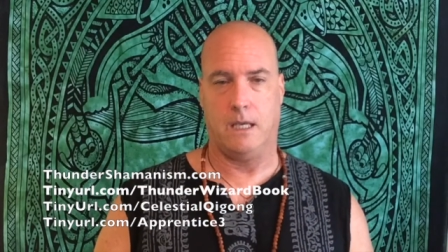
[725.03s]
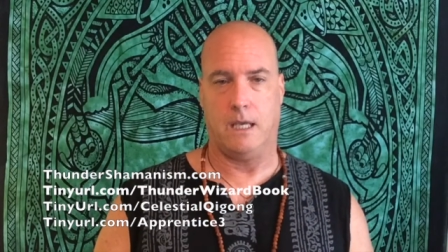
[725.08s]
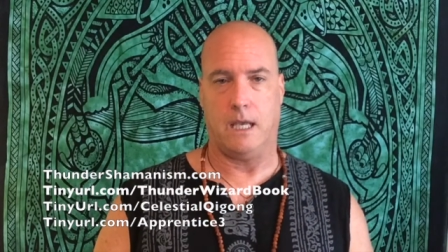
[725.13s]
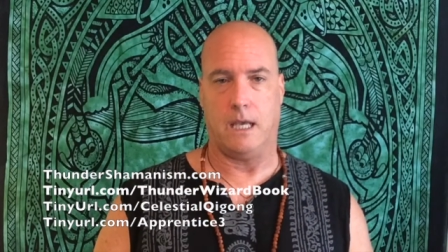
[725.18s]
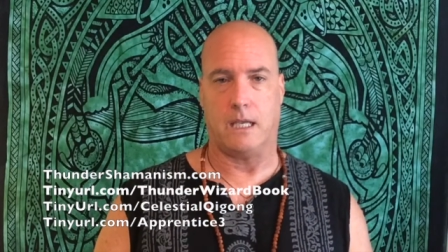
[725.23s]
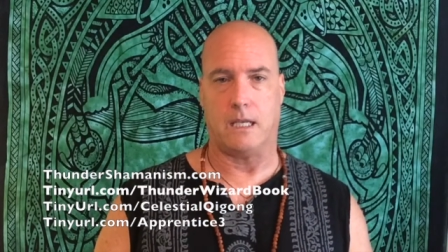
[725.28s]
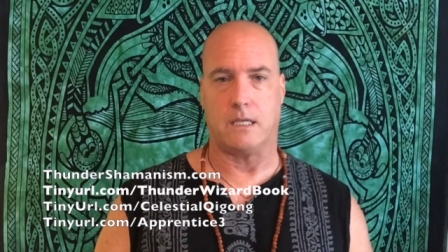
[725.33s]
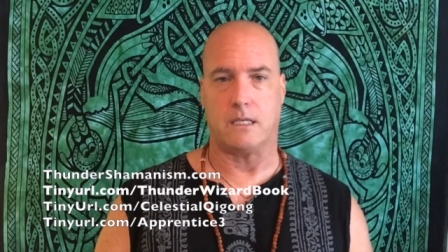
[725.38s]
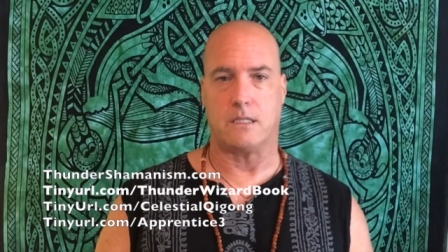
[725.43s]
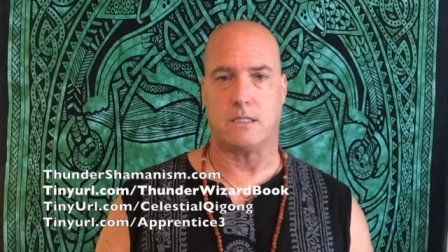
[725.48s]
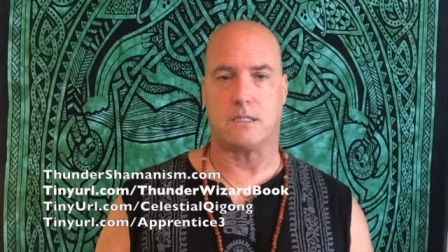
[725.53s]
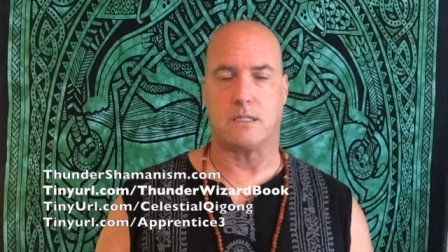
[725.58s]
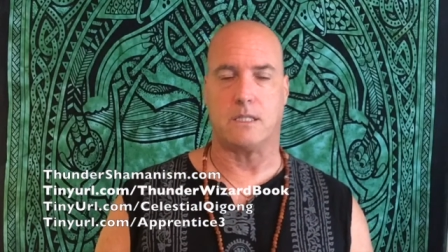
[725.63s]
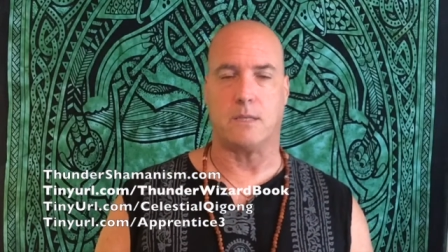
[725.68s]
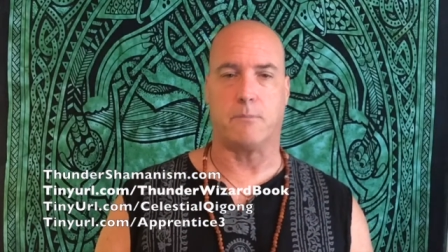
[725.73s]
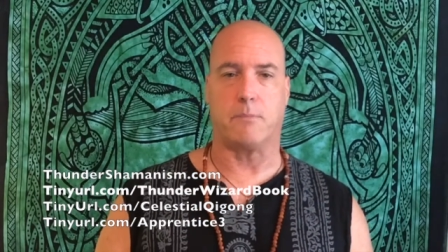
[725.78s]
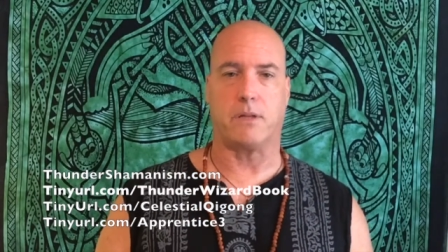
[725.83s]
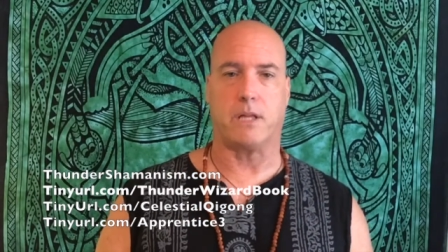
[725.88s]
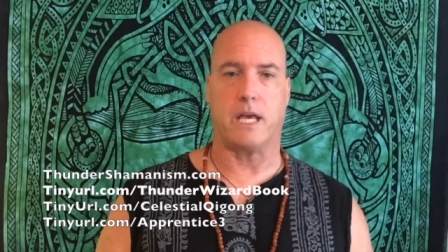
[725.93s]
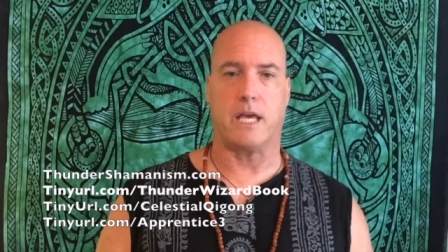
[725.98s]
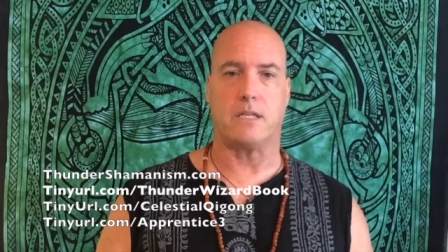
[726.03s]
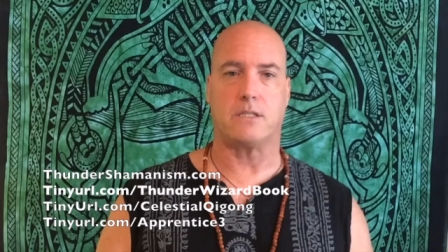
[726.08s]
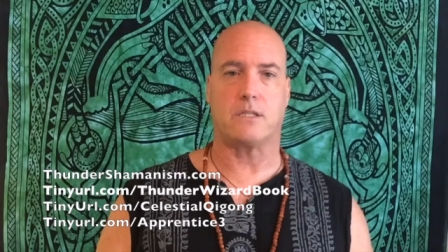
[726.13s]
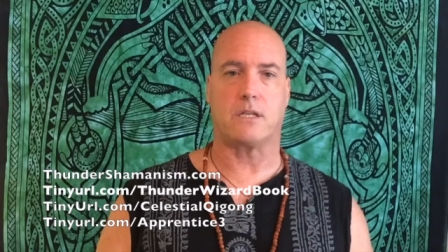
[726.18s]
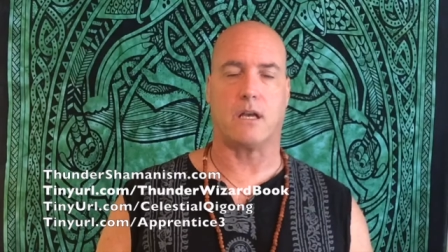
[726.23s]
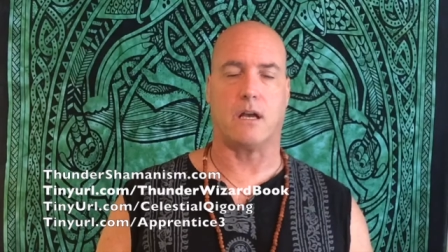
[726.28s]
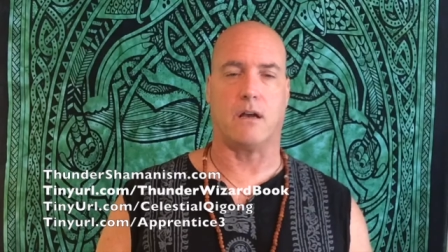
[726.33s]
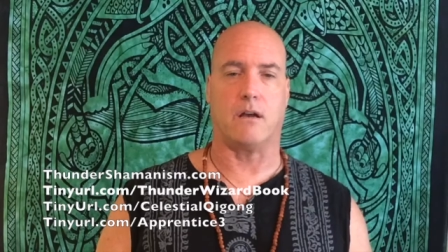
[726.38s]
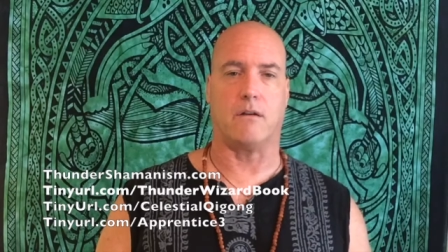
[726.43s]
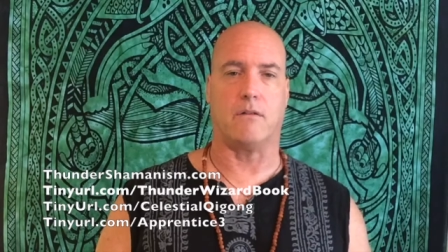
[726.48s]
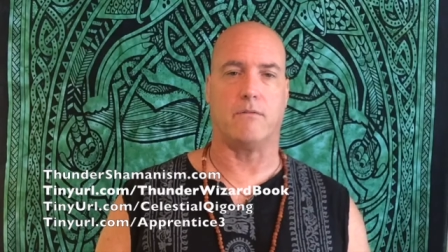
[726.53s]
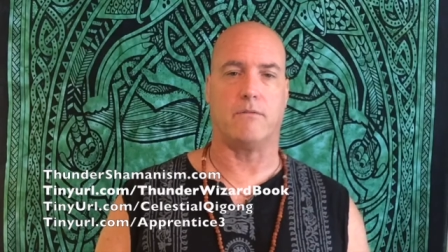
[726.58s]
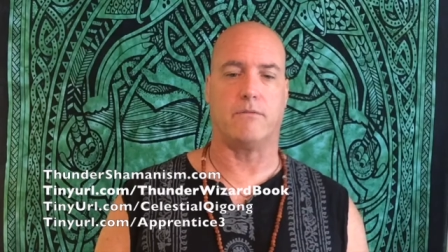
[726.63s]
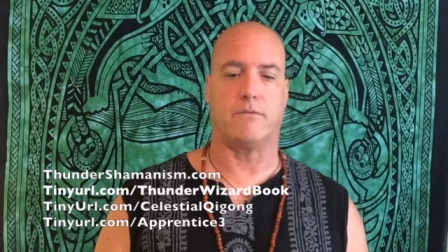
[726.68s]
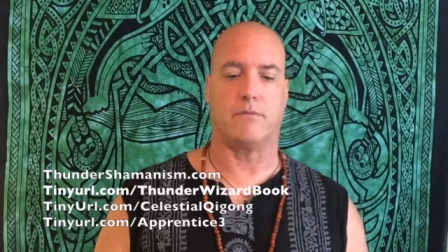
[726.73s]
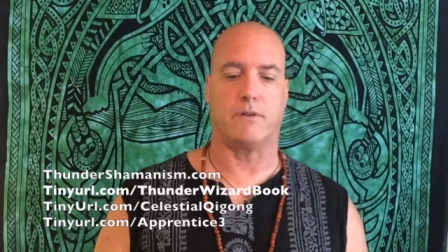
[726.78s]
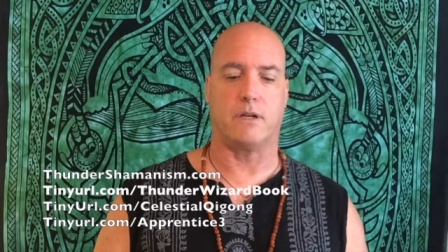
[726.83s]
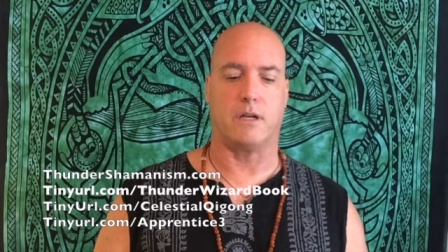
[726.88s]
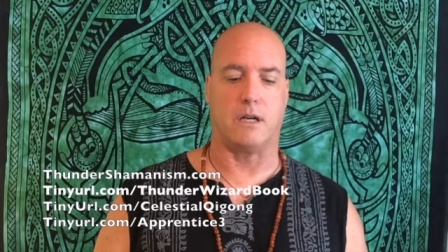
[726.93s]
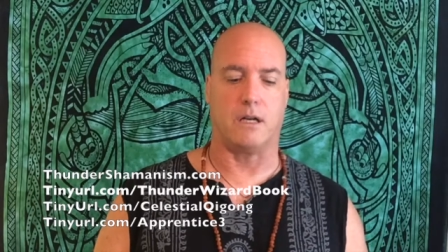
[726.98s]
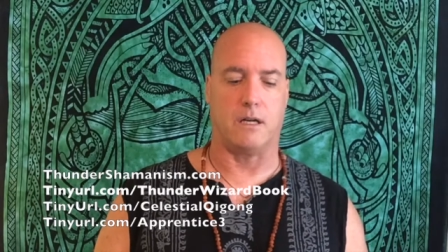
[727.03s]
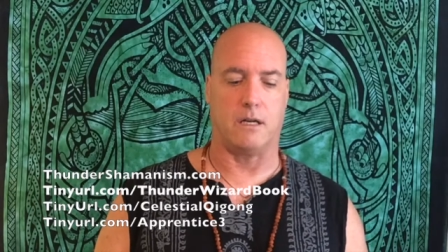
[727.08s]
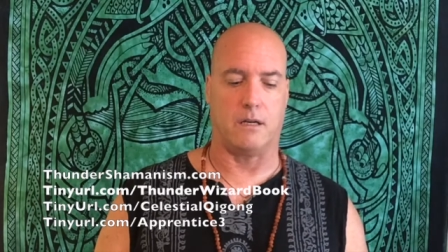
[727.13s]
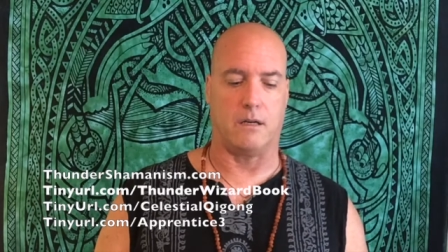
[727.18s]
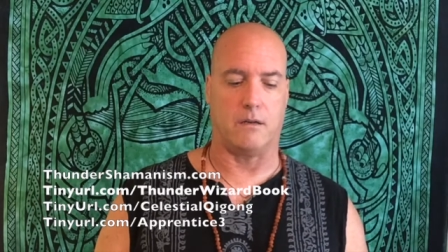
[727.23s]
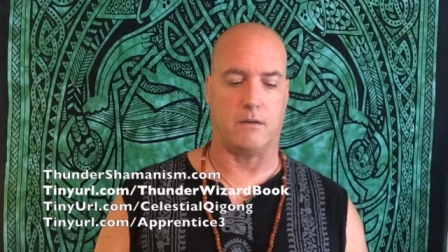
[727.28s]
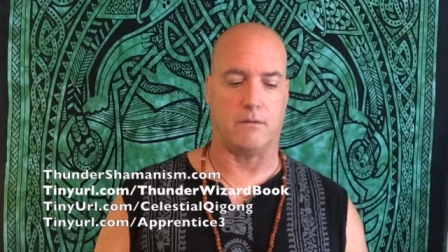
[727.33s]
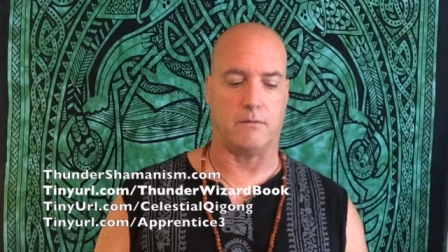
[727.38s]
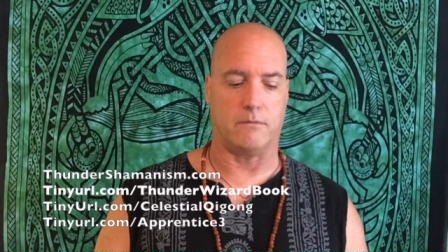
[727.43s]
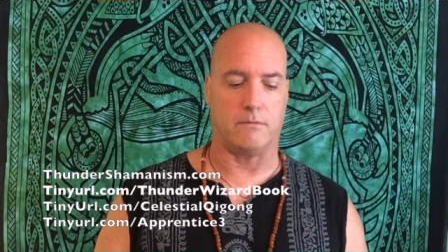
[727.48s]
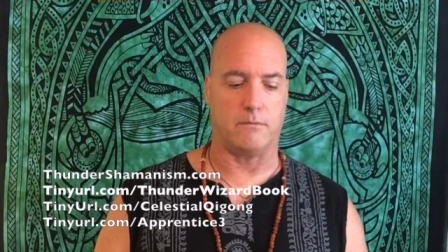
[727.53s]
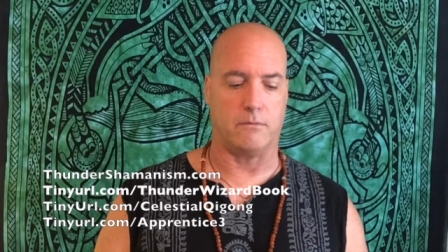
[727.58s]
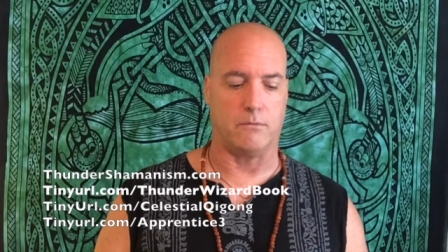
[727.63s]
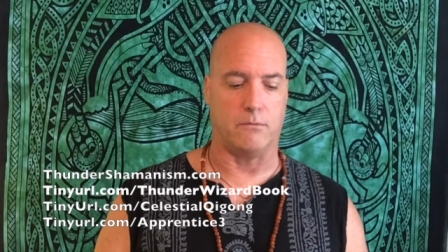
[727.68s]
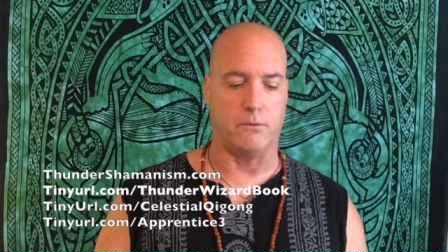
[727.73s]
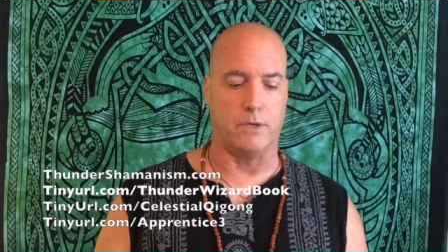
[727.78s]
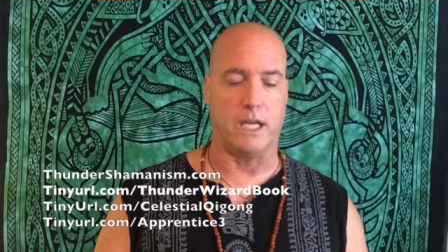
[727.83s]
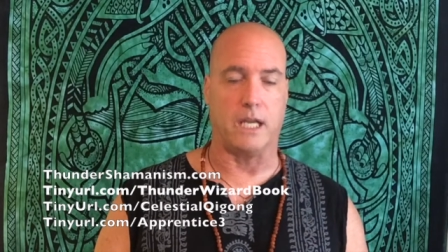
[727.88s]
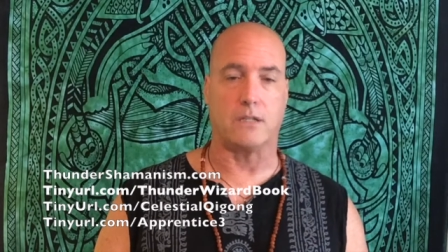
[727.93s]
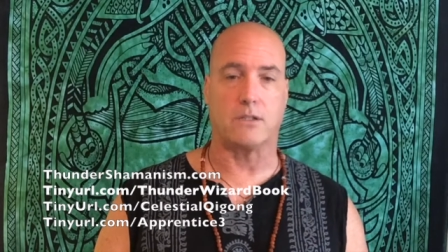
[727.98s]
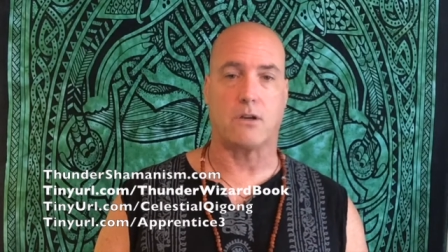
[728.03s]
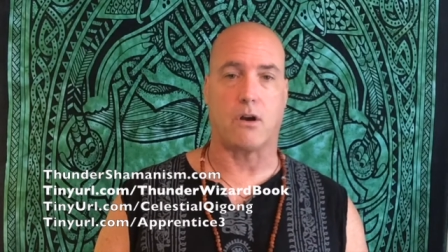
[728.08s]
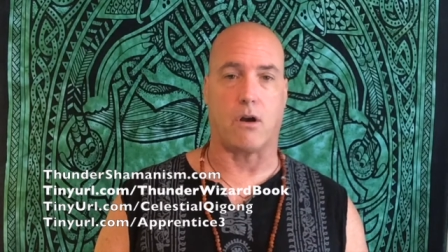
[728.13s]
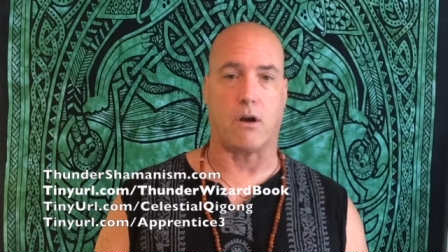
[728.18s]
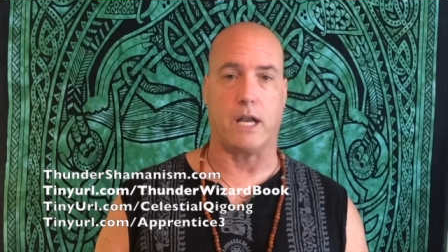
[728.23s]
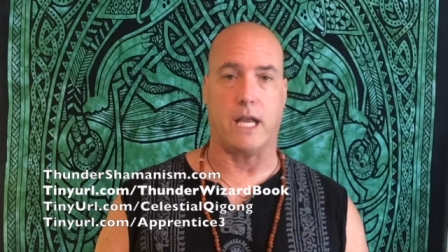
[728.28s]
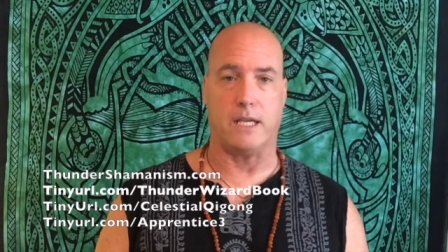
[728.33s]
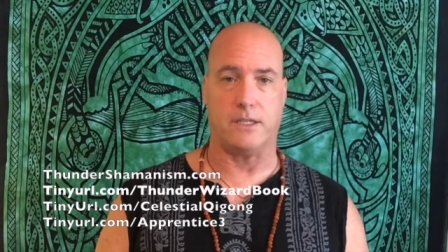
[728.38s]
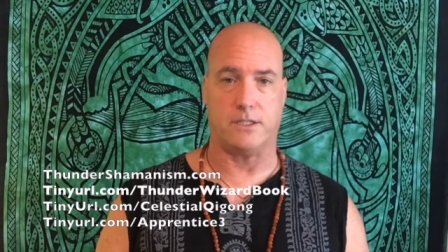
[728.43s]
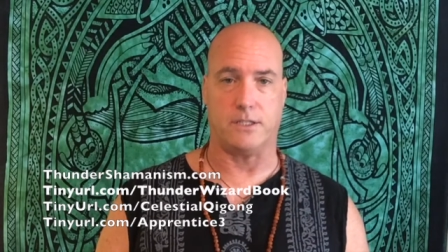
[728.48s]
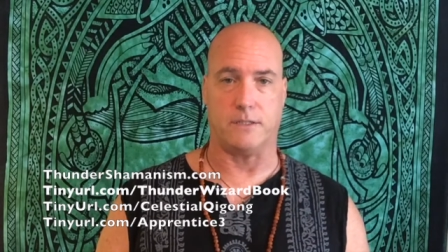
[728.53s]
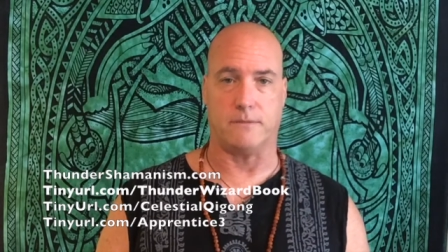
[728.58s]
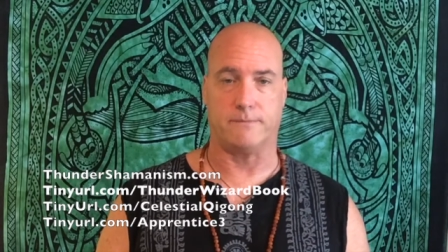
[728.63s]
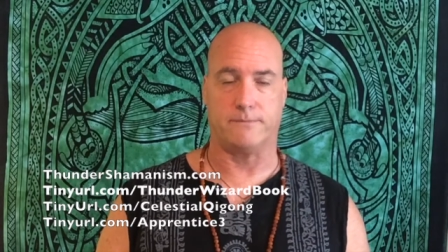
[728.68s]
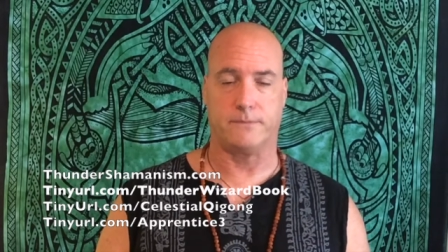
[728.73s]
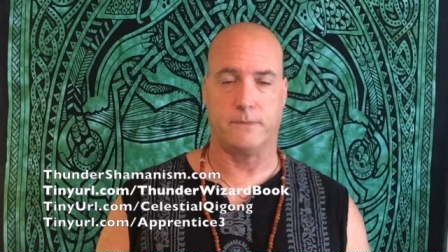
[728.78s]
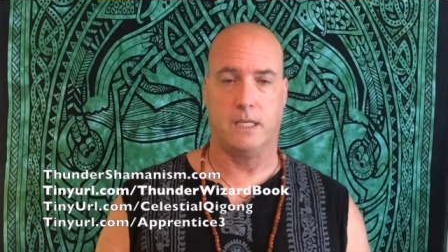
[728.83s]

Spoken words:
It is the place of reincarnation.